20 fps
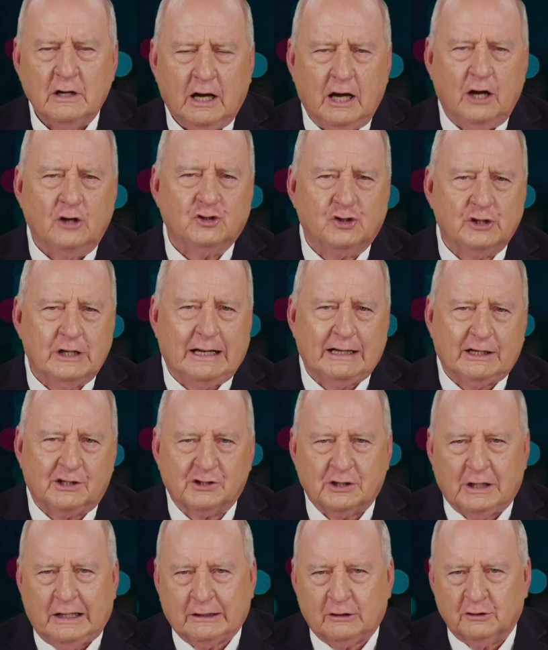oceanic
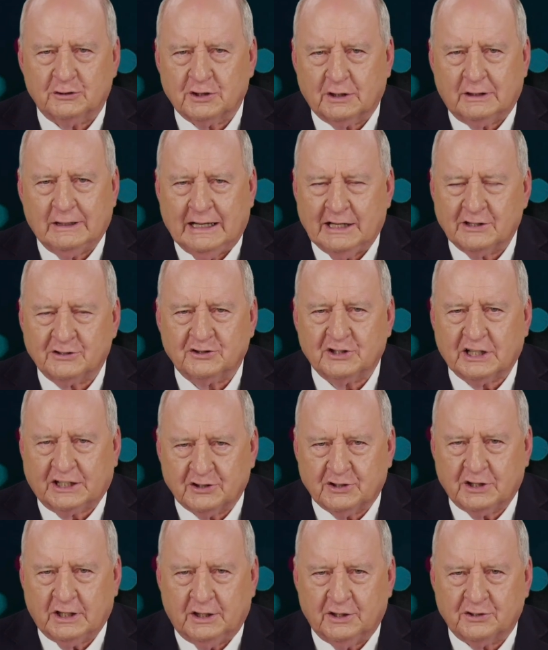cycles that last
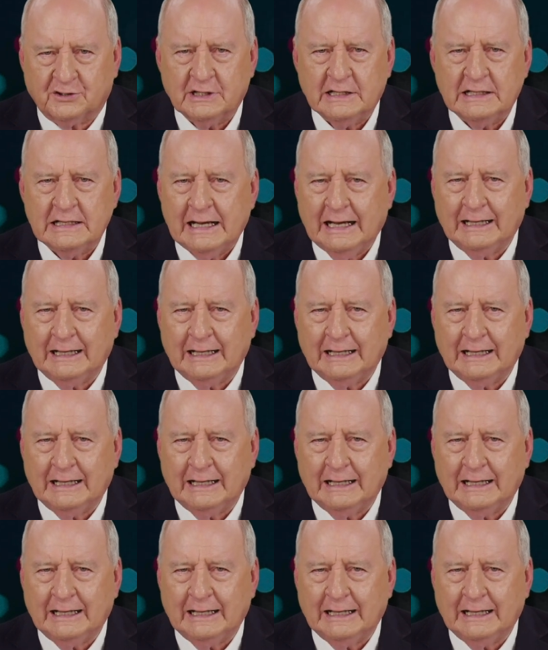60 years,